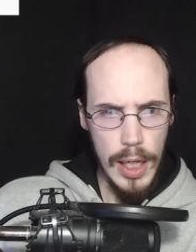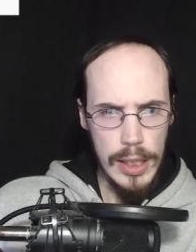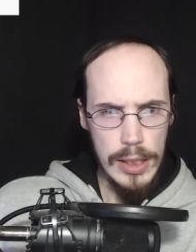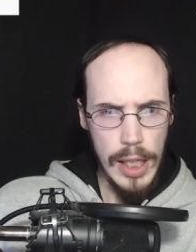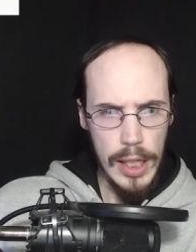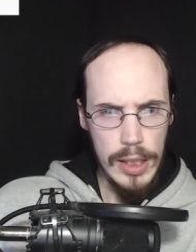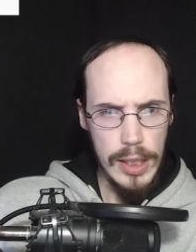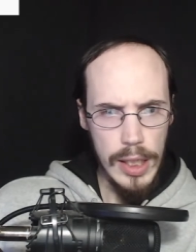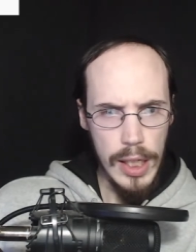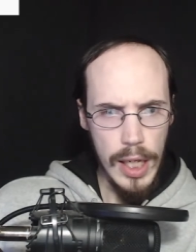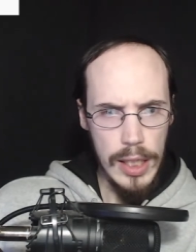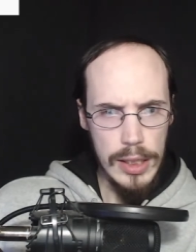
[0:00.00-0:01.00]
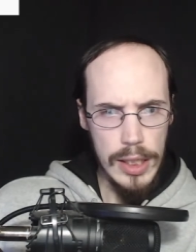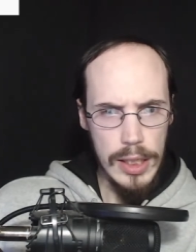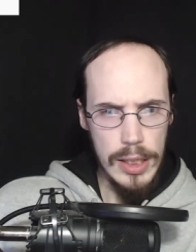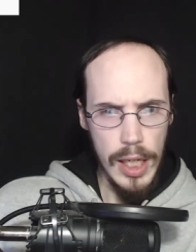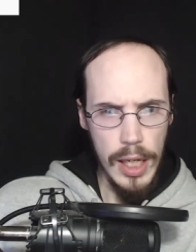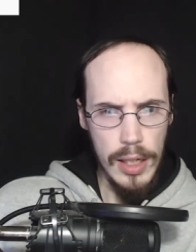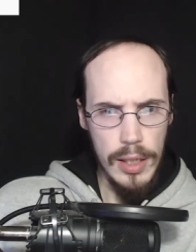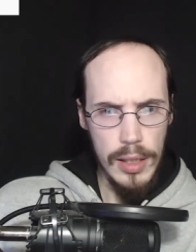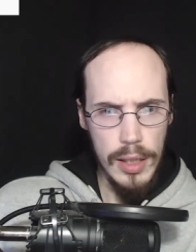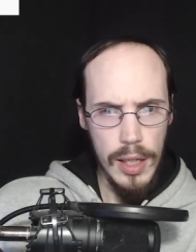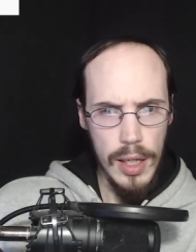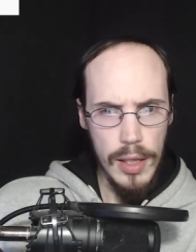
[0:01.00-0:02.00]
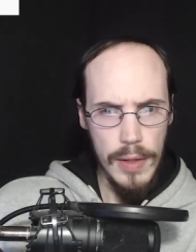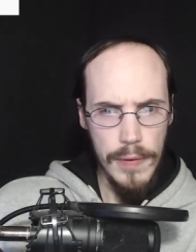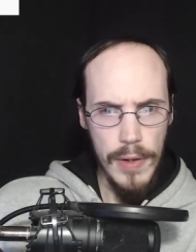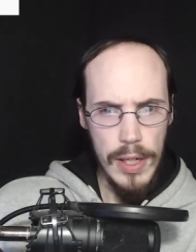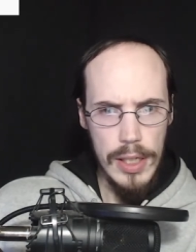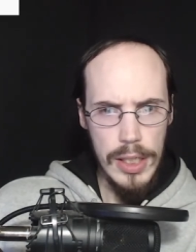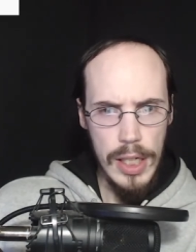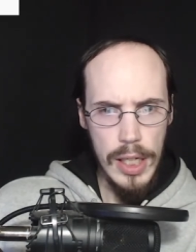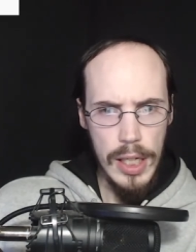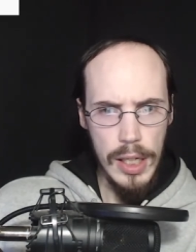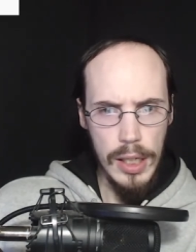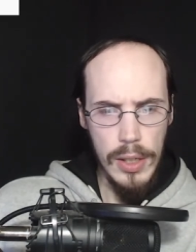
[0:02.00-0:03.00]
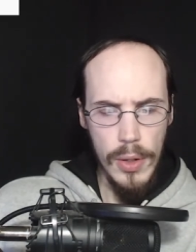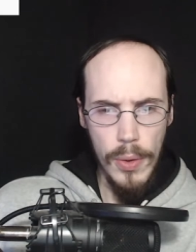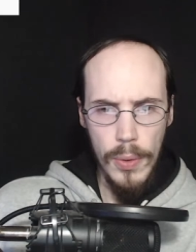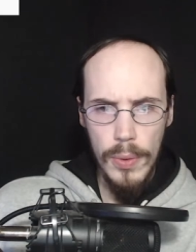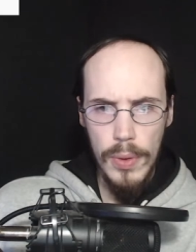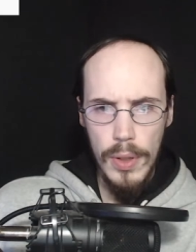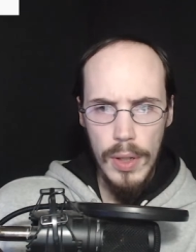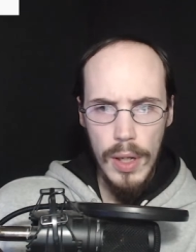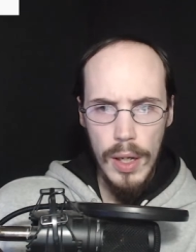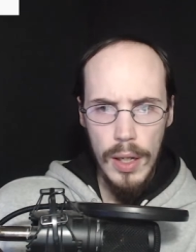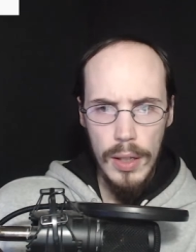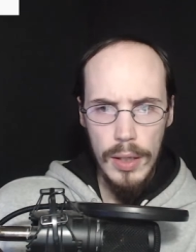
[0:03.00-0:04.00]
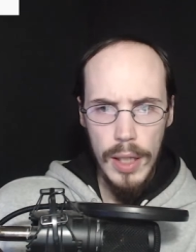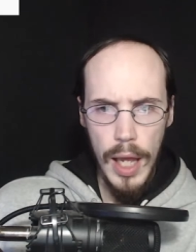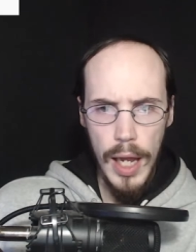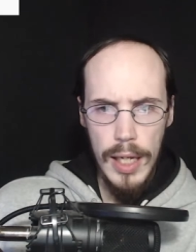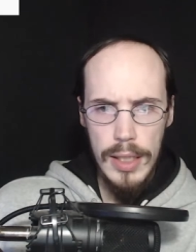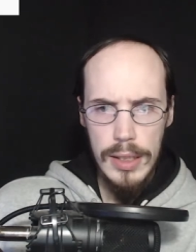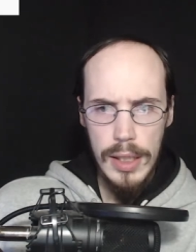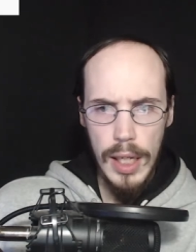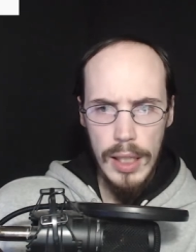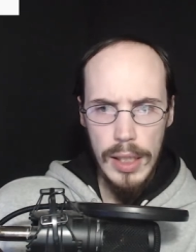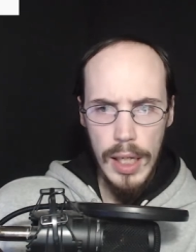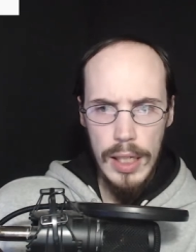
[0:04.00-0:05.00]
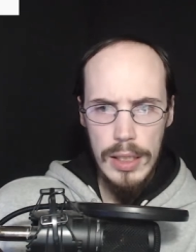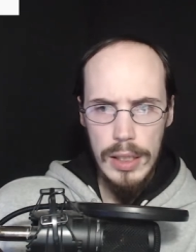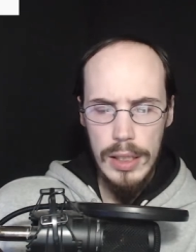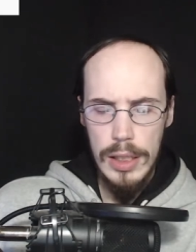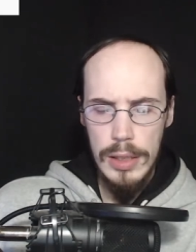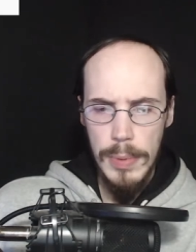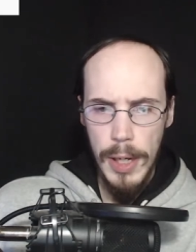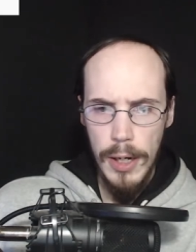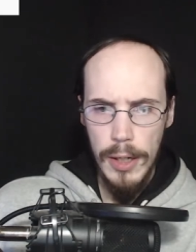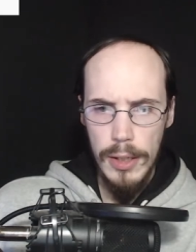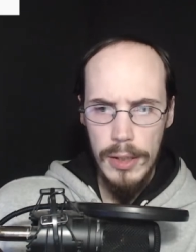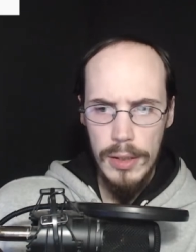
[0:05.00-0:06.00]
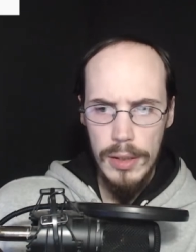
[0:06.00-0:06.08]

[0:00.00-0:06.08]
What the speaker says: Exactly as she said, the face Shiki and Co. lies at the edge of despair.